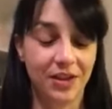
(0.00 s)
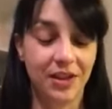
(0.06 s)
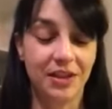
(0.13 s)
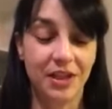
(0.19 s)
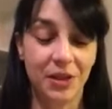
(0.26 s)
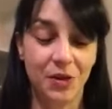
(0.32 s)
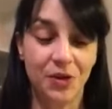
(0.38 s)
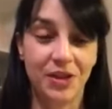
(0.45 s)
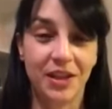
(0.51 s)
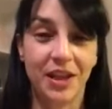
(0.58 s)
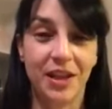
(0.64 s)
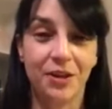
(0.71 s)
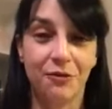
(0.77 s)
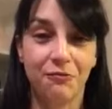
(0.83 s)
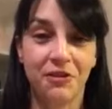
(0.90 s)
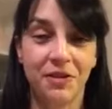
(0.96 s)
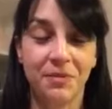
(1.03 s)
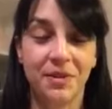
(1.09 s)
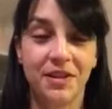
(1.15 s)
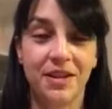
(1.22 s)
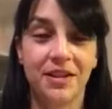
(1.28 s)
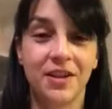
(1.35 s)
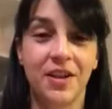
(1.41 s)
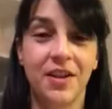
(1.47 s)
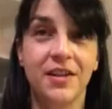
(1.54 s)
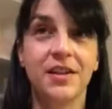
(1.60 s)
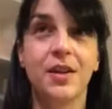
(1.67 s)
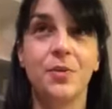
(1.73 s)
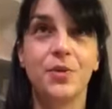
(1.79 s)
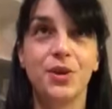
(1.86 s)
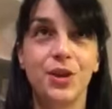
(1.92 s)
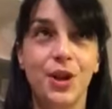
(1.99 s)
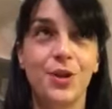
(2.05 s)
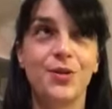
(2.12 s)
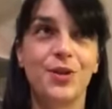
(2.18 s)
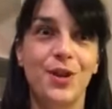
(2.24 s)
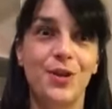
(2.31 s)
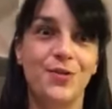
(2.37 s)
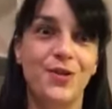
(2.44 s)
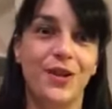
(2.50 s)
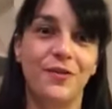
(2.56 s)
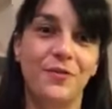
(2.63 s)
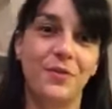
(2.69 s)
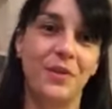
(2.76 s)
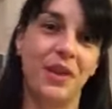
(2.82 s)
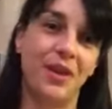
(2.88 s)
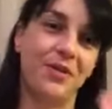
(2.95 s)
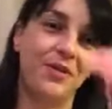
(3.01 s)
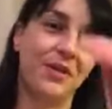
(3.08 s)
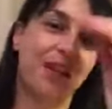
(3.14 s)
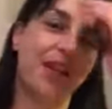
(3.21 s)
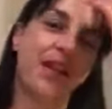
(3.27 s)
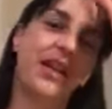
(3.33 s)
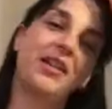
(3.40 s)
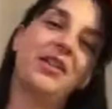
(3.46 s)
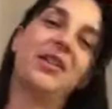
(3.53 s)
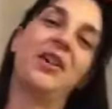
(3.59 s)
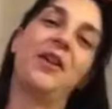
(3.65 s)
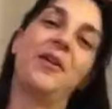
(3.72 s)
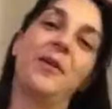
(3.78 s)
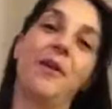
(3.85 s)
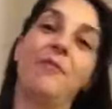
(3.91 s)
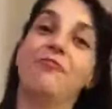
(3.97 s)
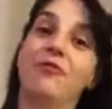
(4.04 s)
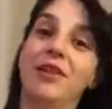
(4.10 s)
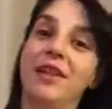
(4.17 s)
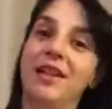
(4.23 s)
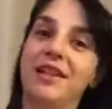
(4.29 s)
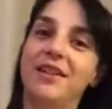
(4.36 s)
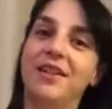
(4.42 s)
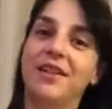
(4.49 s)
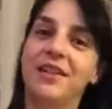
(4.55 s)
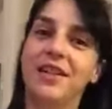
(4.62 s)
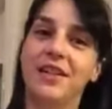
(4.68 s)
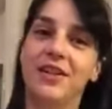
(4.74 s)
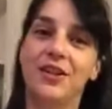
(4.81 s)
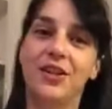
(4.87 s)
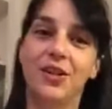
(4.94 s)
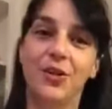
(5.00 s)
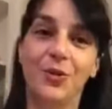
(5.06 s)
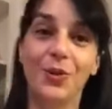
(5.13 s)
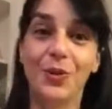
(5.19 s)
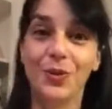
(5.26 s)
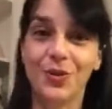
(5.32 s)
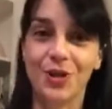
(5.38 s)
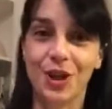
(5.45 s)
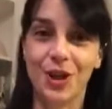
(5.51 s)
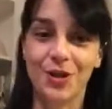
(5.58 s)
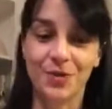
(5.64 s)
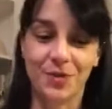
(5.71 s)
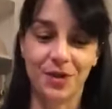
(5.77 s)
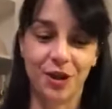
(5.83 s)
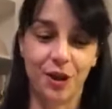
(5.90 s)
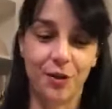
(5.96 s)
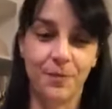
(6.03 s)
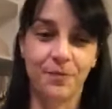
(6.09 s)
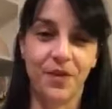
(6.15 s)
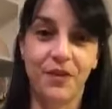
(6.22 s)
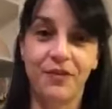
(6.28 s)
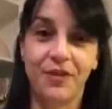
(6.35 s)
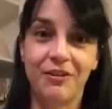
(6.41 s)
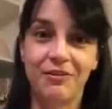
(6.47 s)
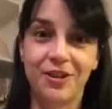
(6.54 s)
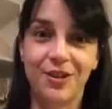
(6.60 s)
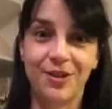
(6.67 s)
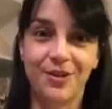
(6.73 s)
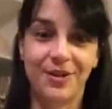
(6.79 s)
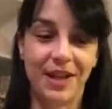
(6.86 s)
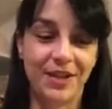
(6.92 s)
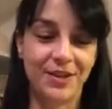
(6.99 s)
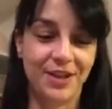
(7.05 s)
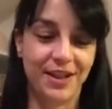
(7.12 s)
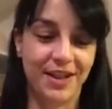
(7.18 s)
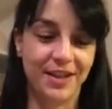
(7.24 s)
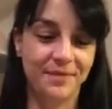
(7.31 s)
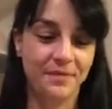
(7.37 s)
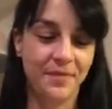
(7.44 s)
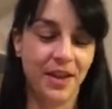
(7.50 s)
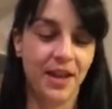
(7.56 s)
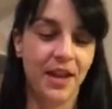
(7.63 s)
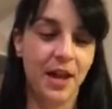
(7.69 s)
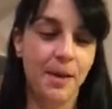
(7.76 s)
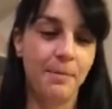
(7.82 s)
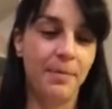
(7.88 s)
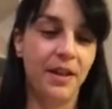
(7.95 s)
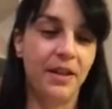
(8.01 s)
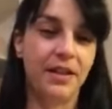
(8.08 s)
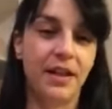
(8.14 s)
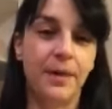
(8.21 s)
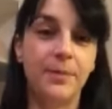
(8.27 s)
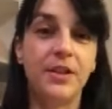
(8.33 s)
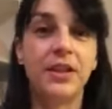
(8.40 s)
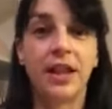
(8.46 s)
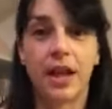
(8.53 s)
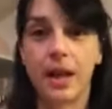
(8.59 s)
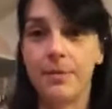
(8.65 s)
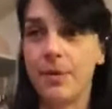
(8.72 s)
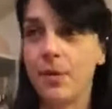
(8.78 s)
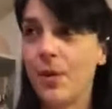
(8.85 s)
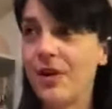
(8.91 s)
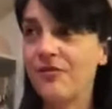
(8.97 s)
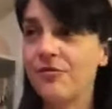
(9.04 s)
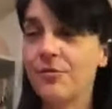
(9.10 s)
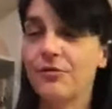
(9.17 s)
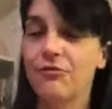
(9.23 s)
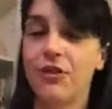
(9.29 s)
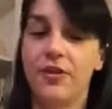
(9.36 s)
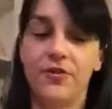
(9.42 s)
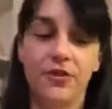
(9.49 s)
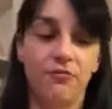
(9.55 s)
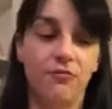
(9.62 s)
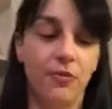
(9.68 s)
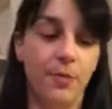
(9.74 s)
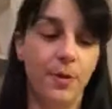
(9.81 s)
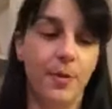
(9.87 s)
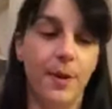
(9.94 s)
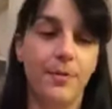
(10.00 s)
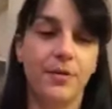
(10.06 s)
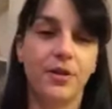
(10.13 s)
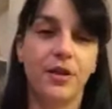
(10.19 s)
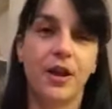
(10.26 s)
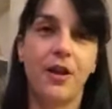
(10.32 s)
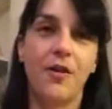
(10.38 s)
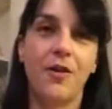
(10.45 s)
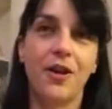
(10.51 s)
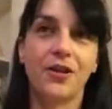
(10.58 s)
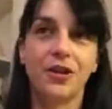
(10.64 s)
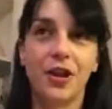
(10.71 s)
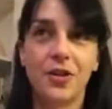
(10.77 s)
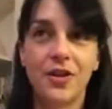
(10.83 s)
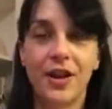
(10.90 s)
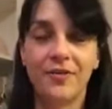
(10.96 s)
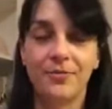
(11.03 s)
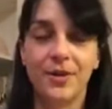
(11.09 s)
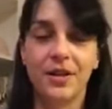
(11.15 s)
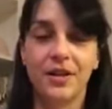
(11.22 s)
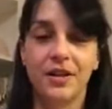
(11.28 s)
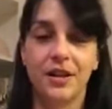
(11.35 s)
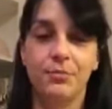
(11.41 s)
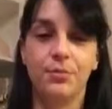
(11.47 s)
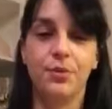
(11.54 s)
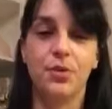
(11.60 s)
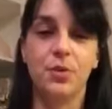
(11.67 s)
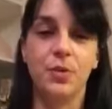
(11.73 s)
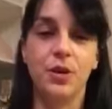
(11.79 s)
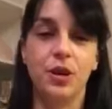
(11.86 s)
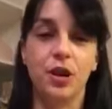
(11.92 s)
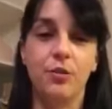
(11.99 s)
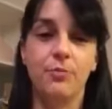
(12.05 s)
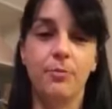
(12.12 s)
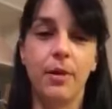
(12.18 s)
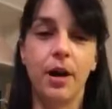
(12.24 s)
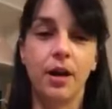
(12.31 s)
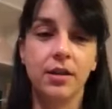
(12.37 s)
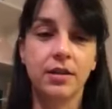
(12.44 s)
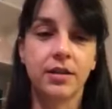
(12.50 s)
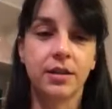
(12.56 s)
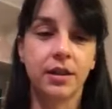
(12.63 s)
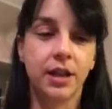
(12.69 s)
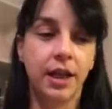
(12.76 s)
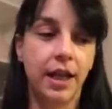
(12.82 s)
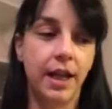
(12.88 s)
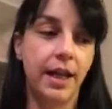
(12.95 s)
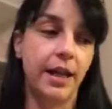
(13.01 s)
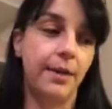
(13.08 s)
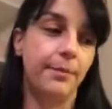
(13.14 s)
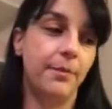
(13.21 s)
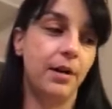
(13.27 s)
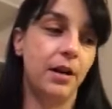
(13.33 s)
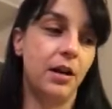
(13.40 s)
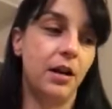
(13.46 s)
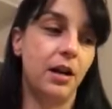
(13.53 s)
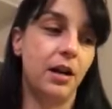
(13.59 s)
until you see the Christmas designs. I was so chuffed with those, so I'm really excited to launch those with you very soon actually. But I'm away from the crafting room at the moment, so I don't have my samples with you, but I'm